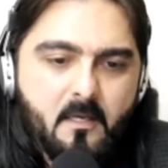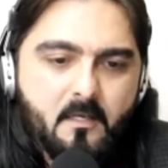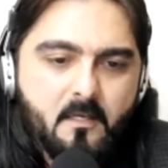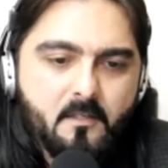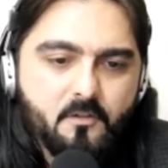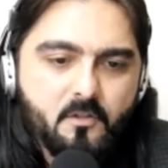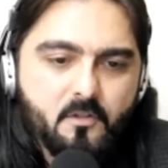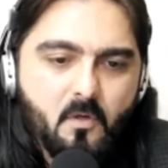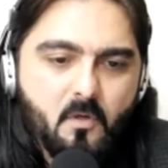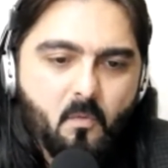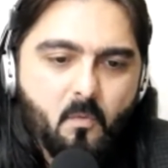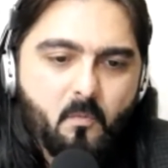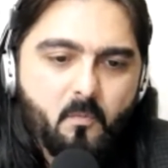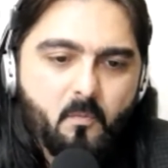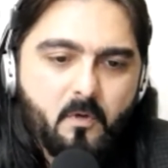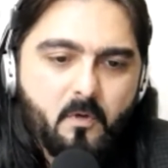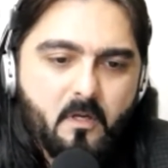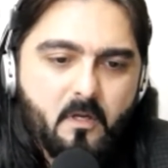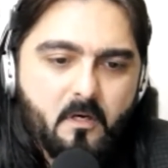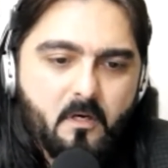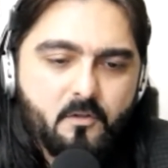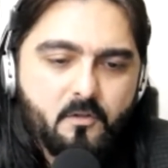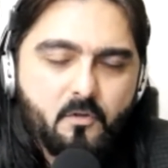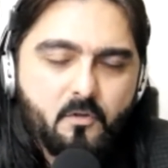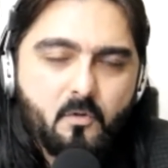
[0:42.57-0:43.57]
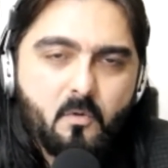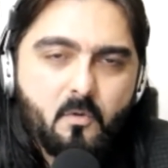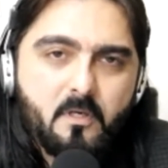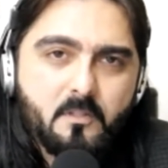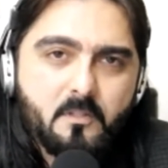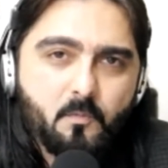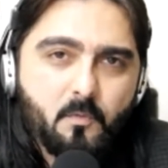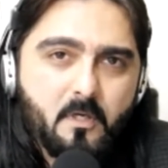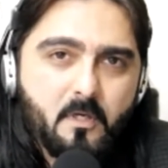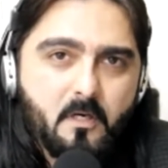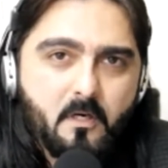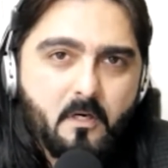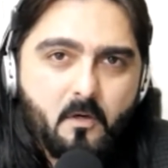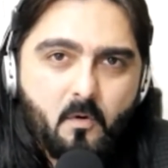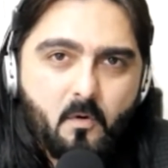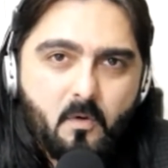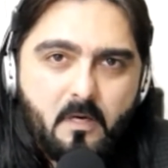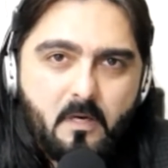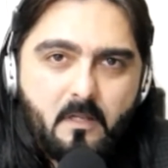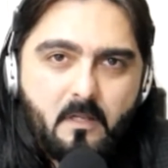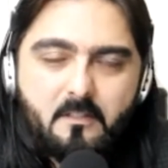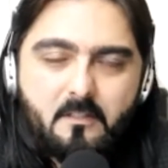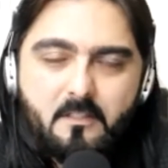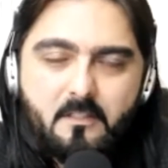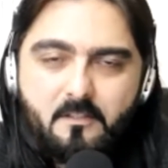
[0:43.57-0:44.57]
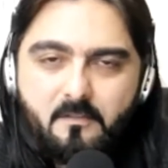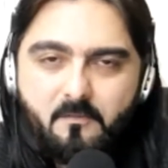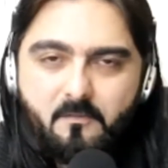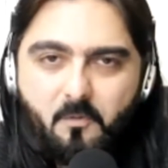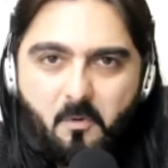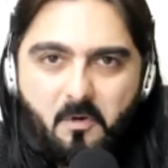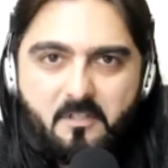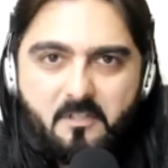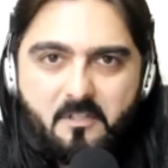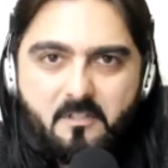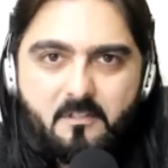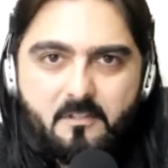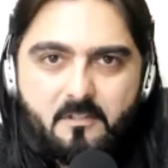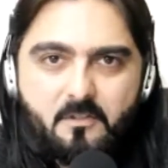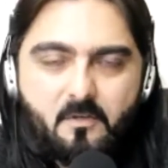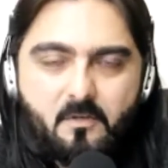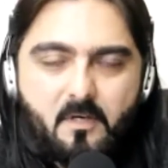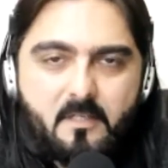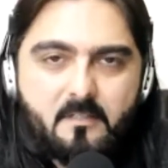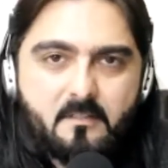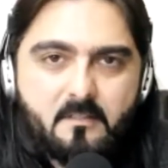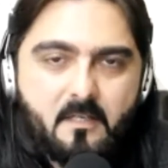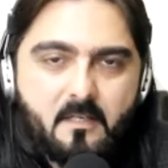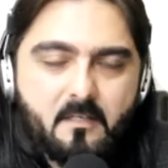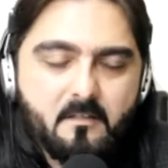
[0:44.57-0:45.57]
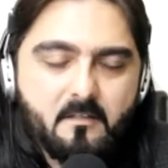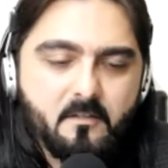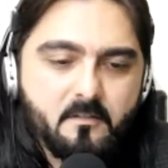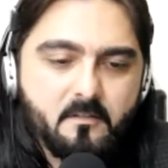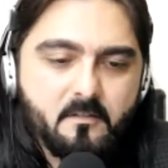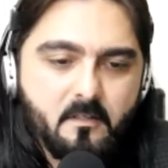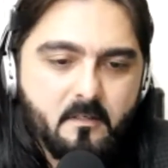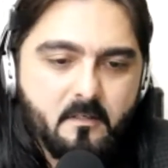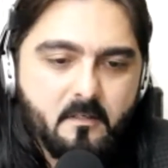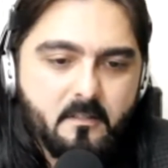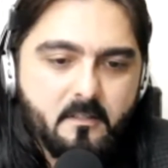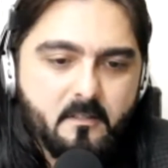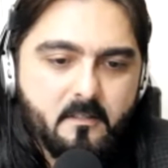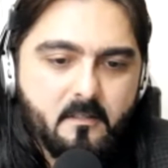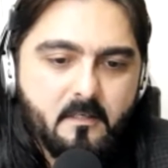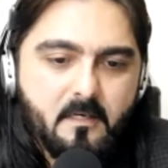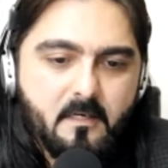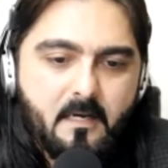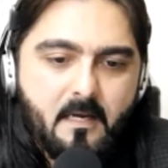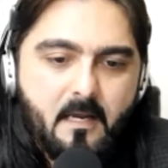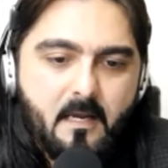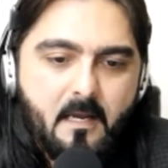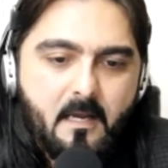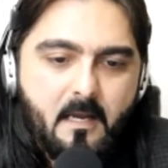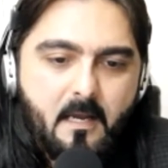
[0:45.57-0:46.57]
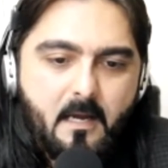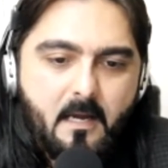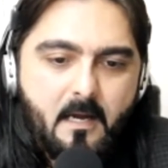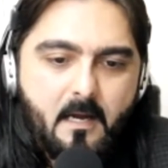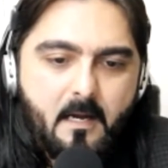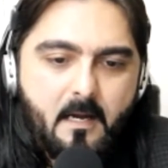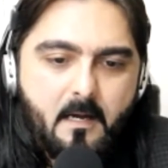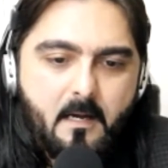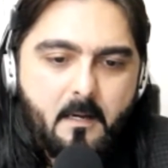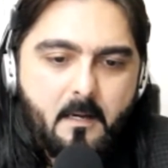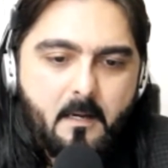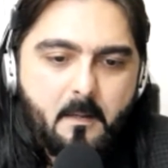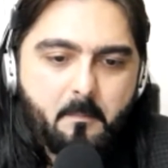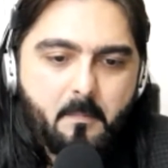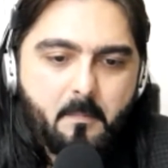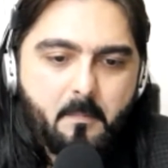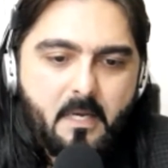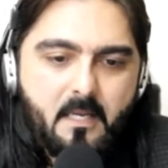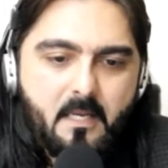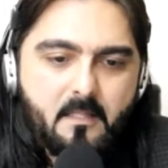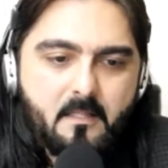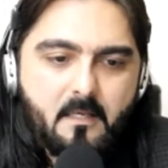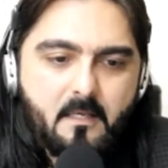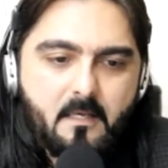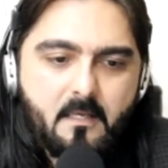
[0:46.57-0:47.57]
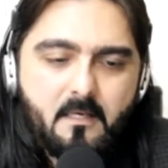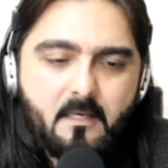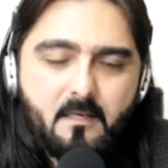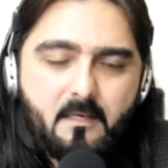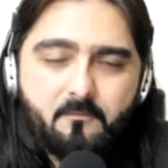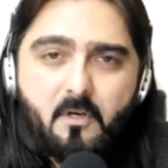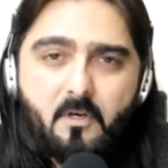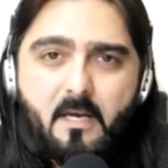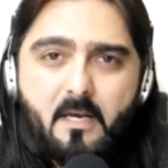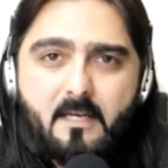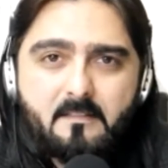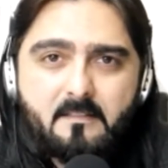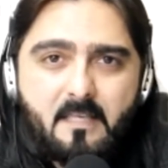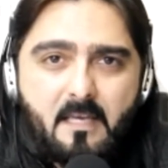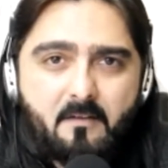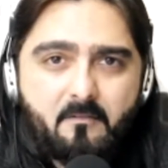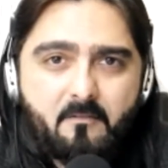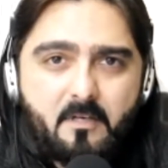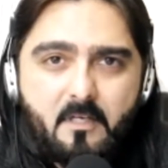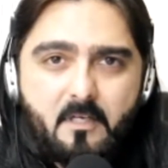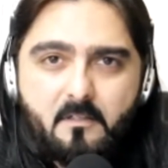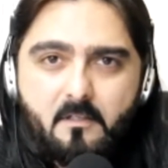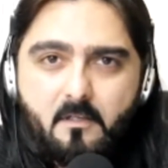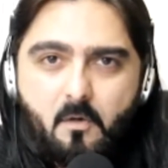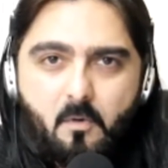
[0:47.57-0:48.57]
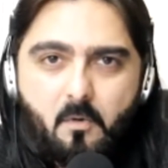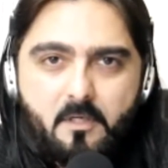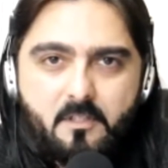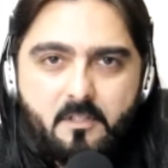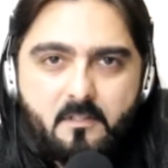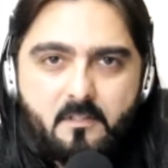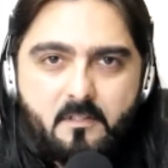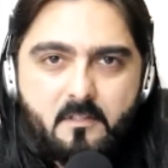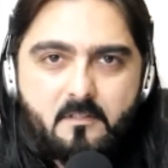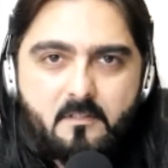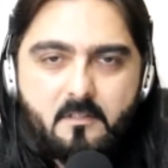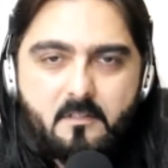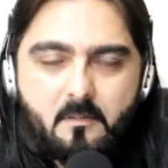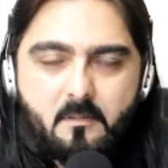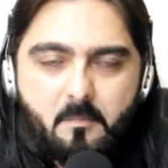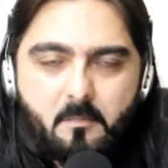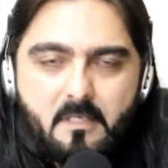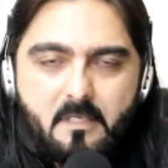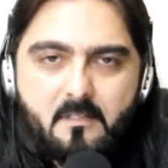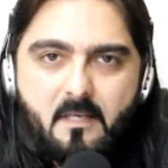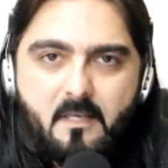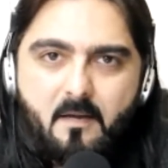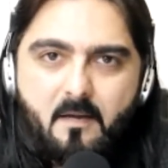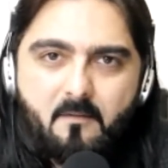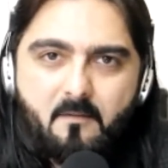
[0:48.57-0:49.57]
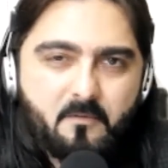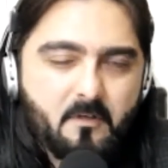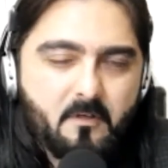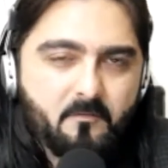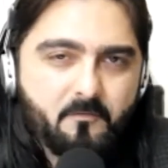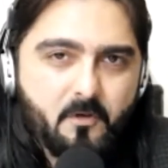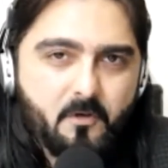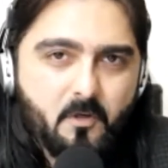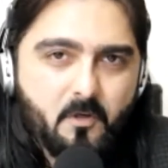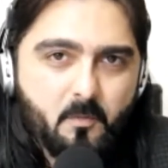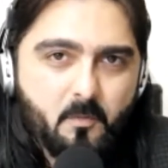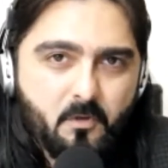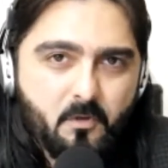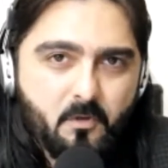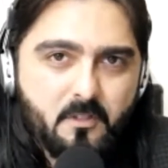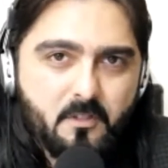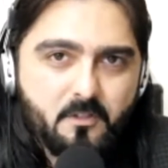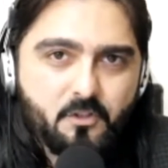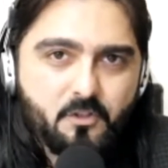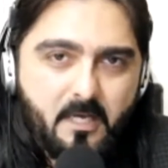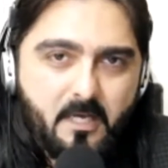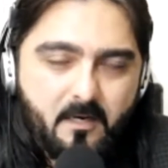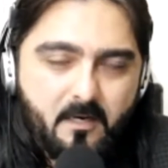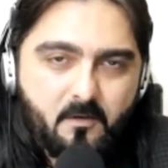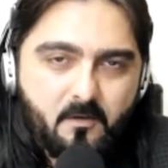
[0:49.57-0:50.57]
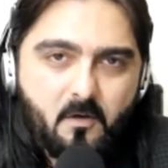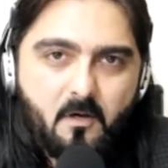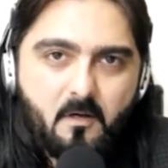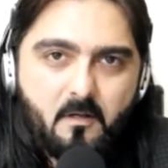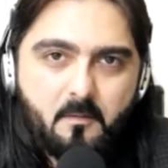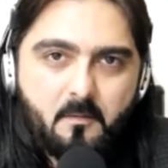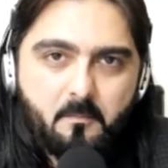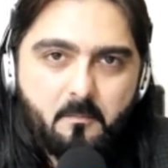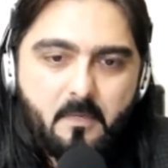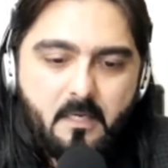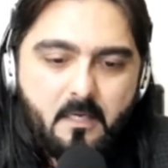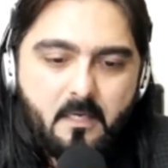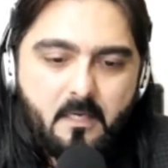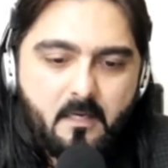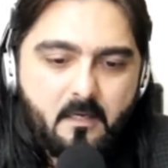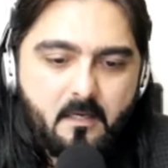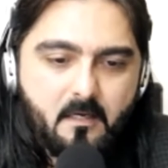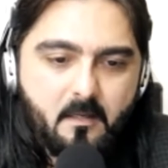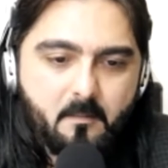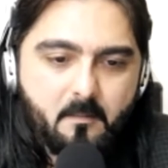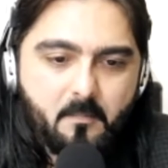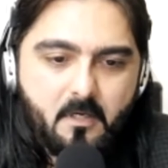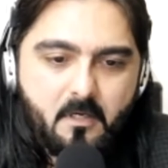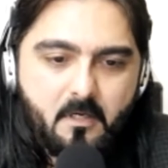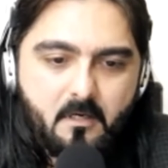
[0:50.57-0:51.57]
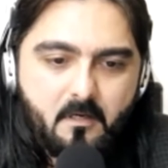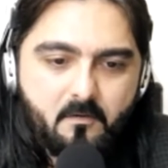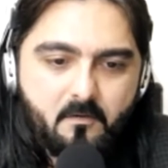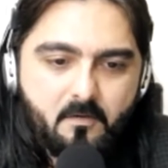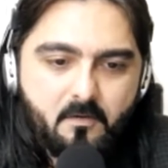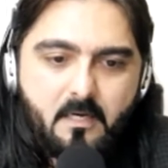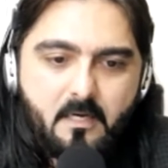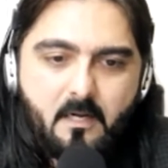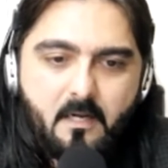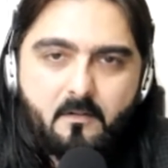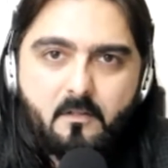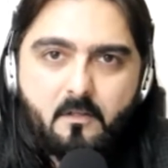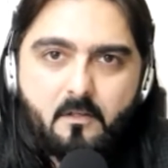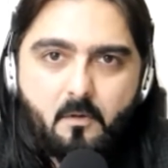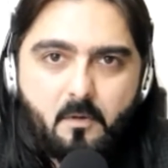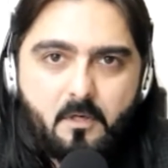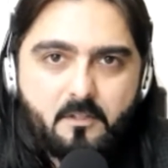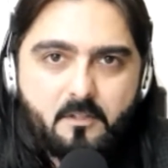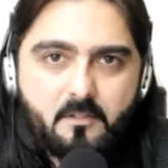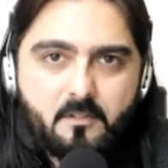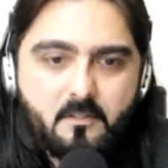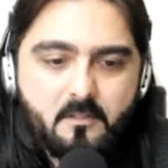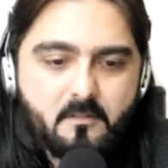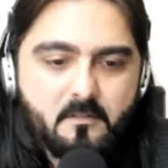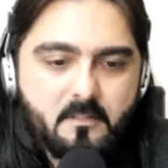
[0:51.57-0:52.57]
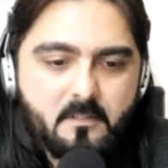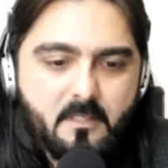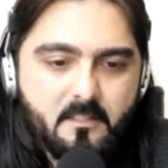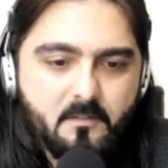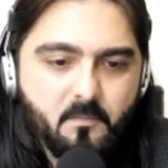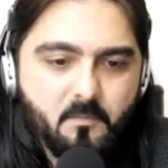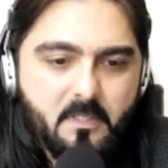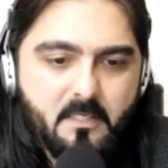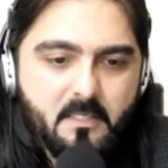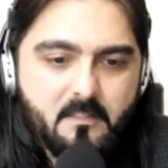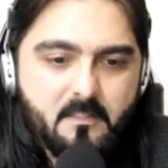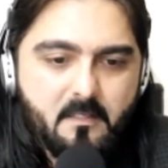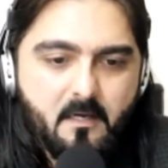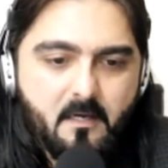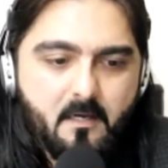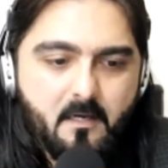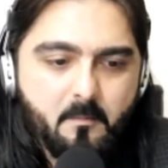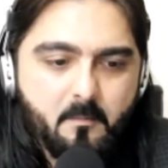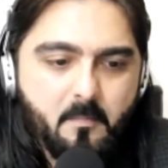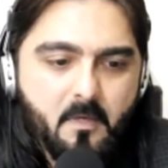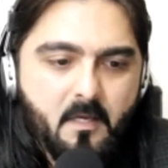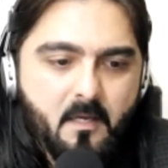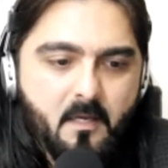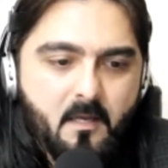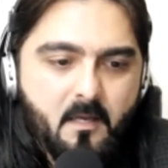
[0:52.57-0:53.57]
So what we're gonna do is we're gonna go down a list of questions you guys sent us earlier, and then if you guys have any other questions in the meantime, feel free to put in the chat column, and I'm gonna read out the questions as we get time.